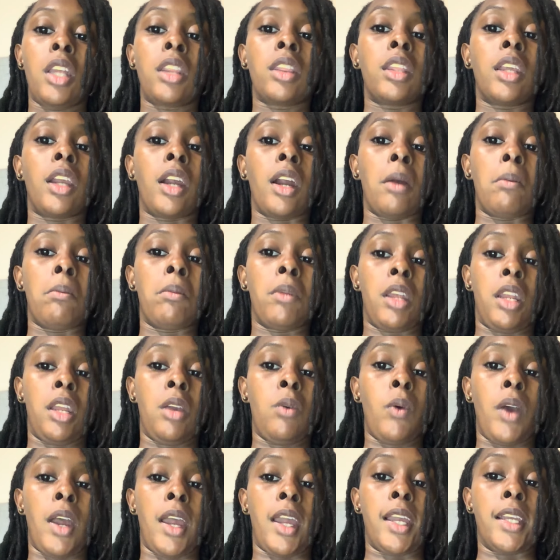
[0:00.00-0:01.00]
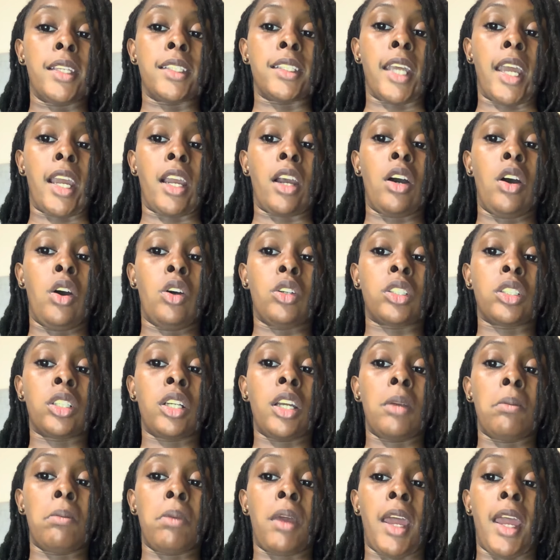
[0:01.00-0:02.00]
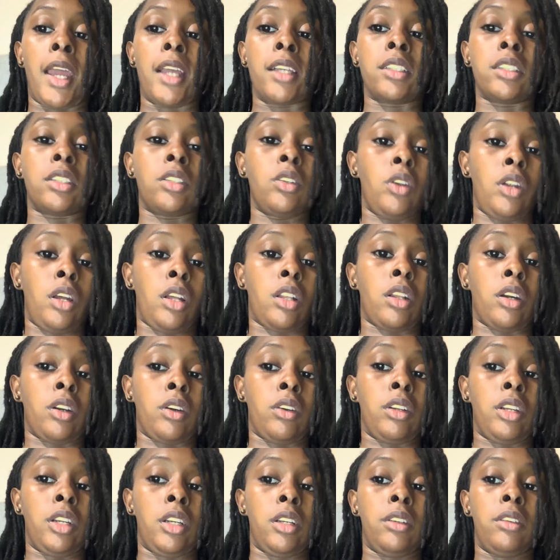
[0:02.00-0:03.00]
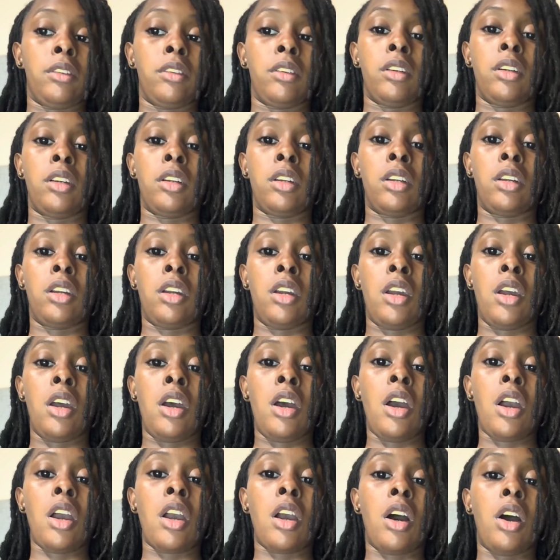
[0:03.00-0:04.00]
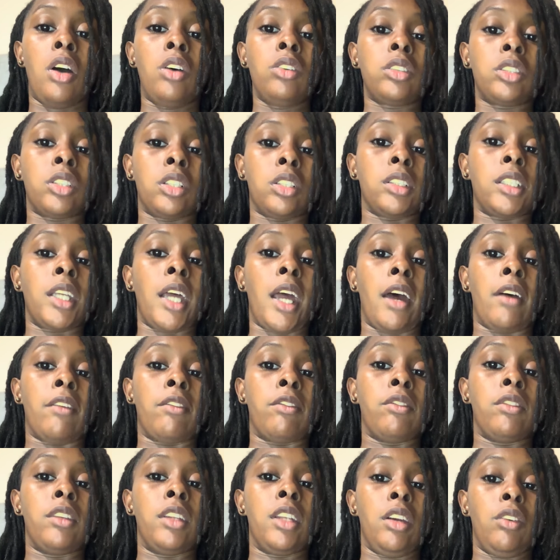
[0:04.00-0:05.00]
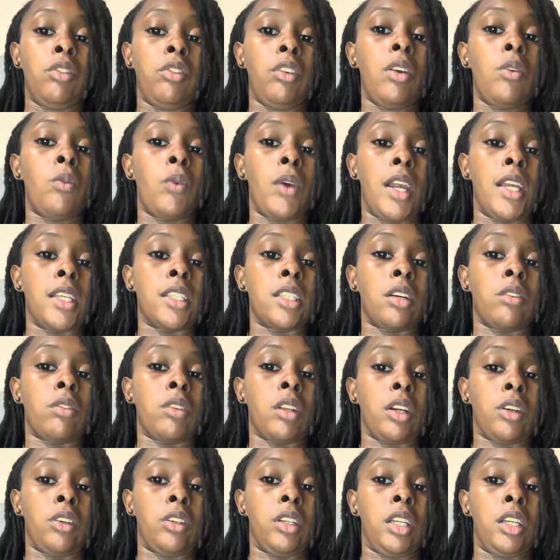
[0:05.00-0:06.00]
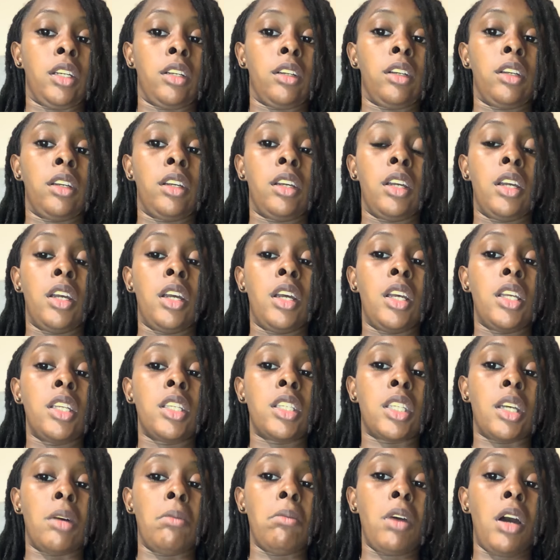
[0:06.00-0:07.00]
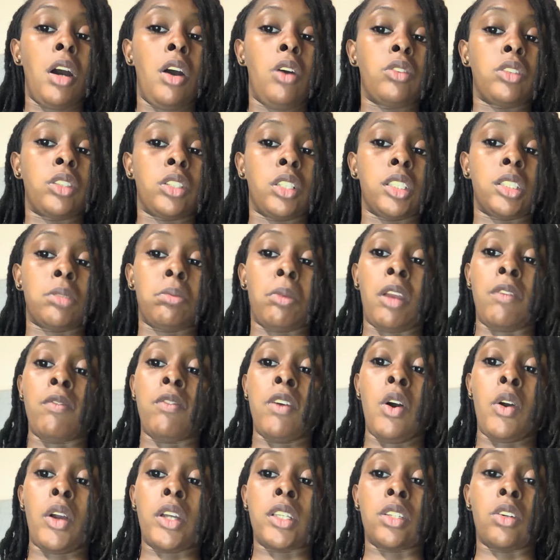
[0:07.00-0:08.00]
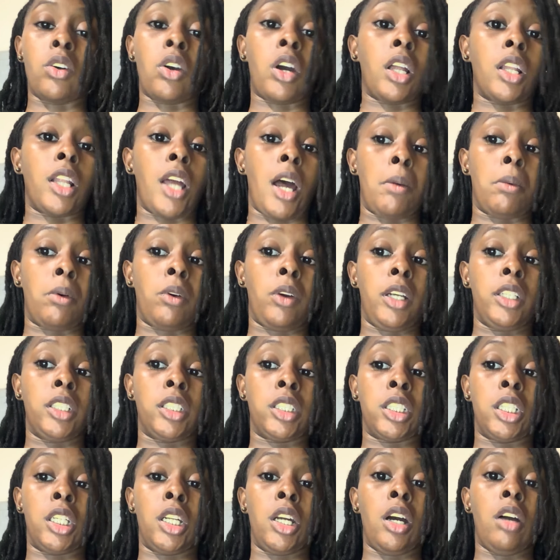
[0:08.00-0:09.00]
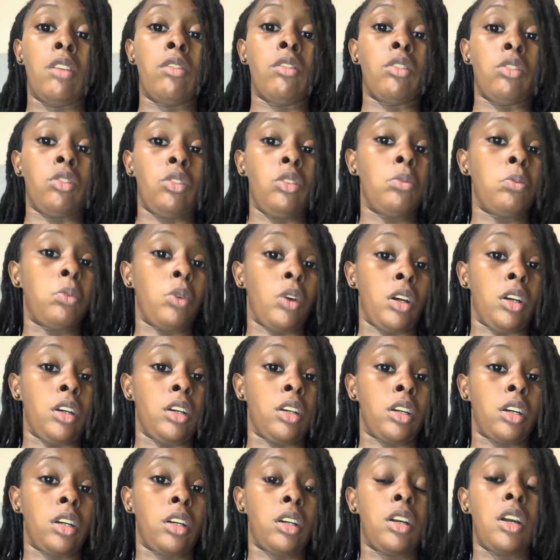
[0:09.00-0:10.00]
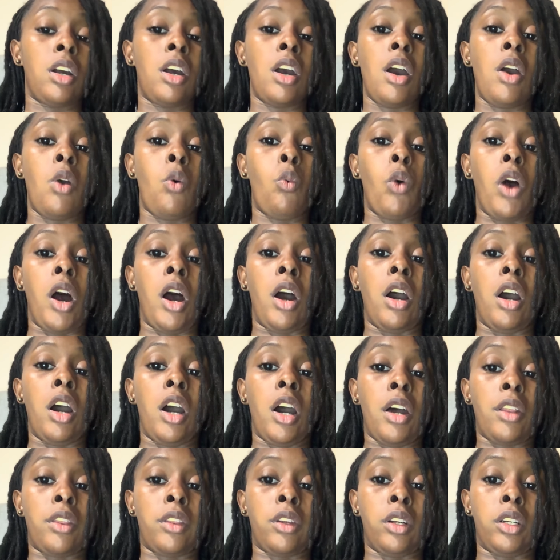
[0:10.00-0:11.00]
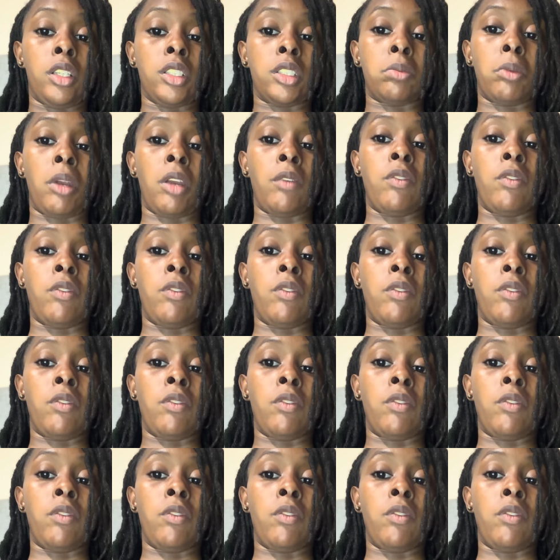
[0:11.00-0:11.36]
There are many ways that culture impacts student learning. Cultures have different ways of learning. Some cultures may focus on collaboration or group work, while others may